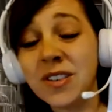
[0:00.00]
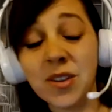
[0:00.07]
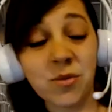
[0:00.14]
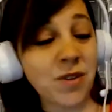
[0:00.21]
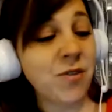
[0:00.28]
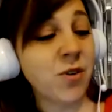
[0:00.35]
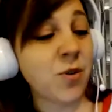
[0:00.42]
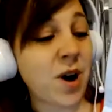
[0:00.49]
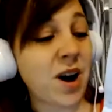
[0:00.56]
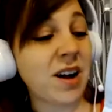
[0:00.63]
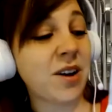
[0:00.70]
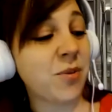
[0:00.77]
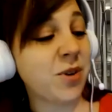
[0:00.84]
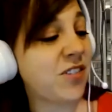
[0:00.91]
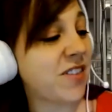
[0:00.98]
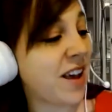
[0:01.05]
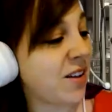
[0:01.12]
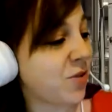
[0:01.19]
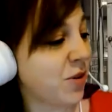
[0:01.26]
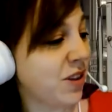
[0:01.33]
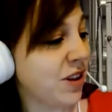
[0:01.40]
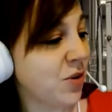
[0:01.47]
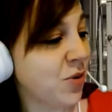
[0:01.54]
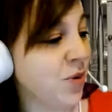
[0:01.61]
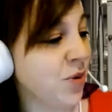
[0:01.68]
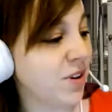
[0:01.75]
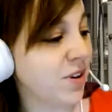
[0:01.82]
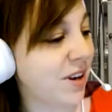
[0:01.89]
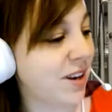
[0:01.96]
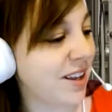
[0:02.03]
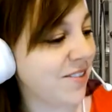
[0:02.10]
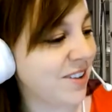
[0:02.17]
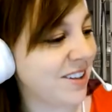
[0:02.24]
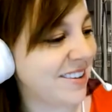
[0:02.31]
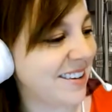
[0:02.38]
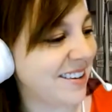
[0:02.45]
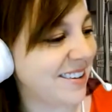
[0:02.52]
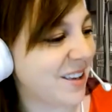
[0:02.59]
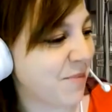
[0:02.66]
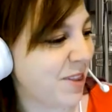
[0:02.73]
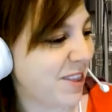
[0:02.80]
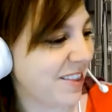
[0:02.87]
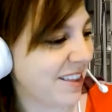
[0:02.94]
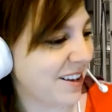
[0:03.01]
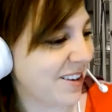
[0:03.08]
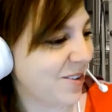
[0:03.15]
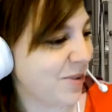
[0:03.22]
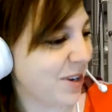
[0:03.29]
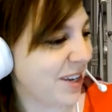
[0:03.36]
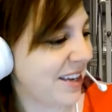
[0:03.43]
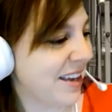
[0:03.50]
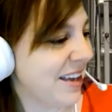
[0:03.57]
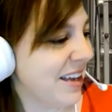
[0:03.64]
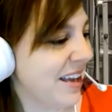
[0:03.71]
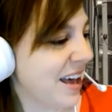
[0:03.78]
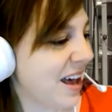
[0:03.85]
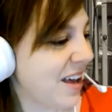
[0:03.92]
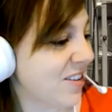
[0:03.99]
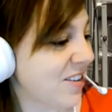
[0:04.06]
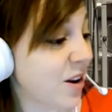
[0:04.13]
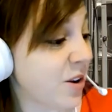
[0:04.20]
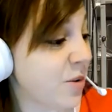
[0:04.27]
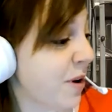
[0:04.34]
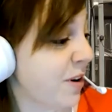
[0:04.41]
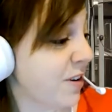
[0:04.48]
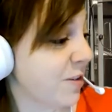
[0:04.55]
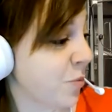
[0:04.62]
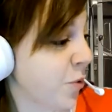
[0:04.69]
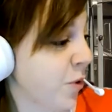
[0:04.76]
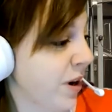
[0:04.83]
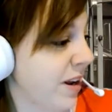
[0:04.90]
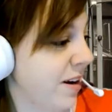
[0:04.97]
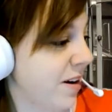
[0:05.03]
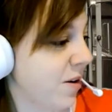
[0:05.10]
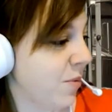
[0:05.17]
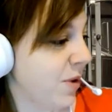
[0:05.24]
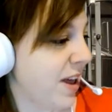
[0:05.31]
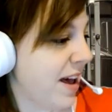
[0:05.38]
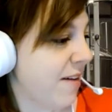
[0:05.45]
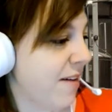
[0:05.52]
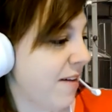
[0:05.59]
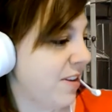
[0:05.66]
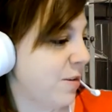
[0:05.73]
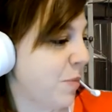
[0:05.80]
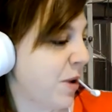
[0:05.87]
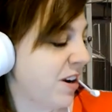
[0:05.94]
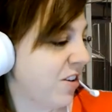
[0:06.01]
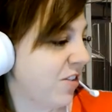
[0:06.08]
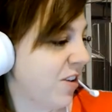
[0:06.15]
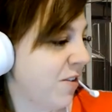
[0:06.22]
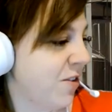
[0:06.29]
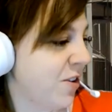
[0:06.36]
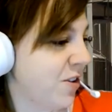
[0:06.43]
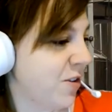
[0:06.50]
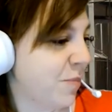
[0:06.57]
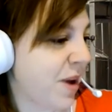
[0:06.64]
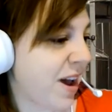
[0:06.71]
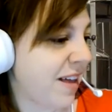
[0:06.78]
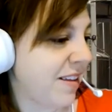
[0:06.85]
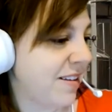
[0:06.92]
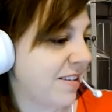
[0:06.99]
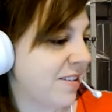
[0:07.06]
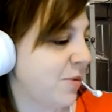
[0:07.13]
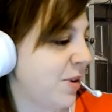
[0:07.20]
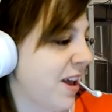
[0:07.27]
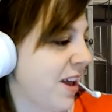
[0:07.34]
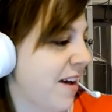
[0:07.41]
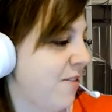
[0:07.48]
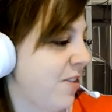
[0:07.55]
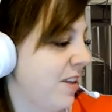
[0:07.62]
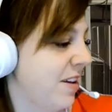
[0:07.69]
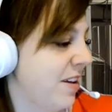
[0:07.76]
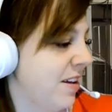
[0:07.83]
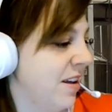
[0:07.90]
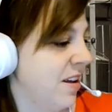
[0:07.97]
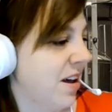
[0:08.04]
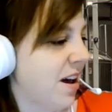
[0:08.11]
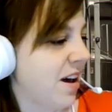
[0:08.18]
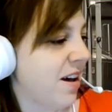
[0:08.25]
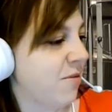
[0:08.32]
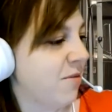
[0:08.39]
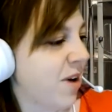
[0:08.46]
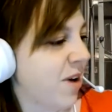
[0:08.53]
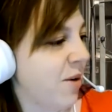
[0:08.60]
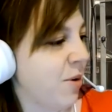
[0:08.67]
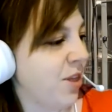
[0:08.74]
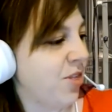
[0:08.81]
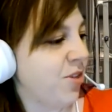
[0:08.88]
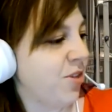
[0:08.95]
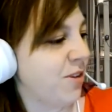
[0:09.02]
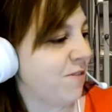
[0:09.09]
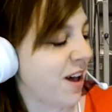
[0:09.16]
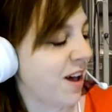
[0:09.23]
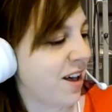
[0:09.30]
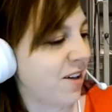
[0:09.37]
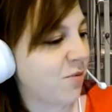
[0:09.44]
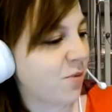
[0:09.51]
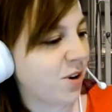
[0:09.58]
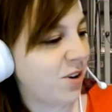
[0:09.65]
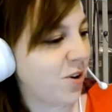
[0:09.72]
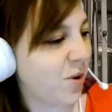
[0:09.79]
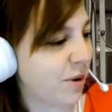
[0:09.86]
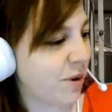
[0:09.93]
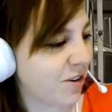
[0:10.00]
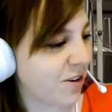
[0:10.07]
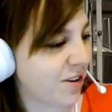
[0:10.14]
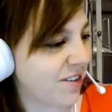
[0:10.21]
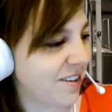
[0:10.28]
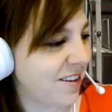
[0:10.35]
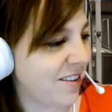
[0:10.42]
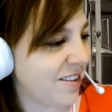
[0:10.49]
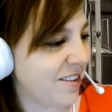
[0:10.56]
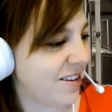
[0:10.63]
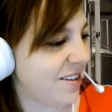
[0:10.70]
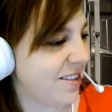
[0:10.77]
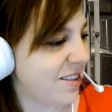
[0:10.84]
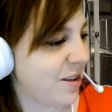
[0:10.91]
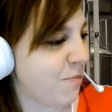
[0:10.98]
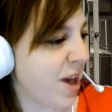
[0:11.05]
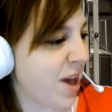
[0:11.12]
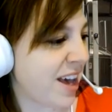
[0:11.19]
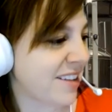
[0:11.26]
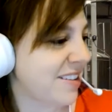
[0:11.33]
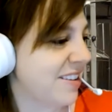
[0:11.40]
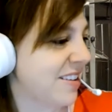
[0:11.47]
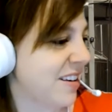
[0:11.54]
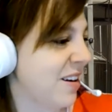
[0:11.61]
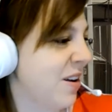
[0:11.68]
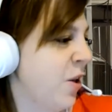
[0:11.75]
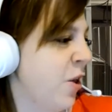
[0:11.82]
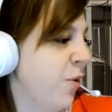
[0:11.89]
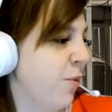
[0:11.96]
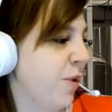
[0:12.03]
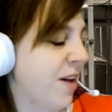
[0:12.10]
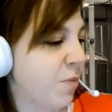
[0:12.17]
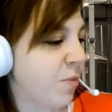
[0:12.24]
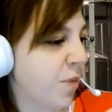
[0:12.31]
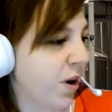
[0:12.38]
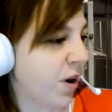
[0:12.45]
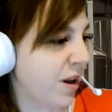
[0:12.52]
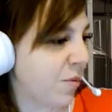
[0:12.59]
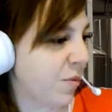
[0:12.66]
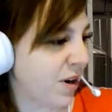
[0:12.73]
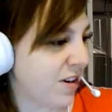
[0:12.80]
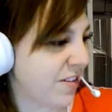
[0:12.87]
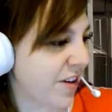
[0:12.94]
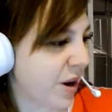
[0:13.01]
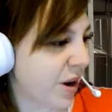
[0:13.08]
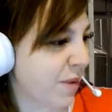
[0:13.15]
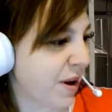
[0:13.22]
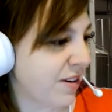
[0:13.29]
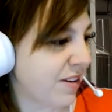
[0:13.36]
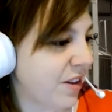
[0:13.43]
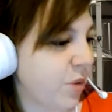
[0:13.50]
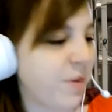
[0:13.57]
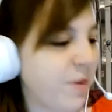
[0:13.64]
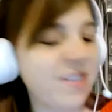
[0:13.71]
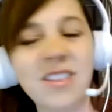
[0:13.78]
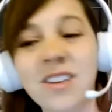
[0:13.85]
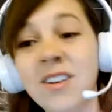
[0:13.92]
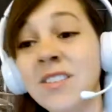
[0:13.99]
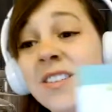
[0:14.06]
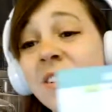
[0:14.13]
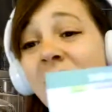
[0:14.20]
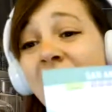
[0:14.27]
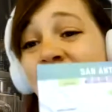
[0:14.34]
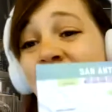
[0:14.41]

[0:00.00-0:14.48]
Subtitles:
the Riverwalk, which sounds really cool. And you can even see some of the things we talked about exploring here. We have the Spanish Governor's Palace. We have the Highway 35, where you can go under and see the bats. And we have a market we're going to talk about in a little bit. So there is a lot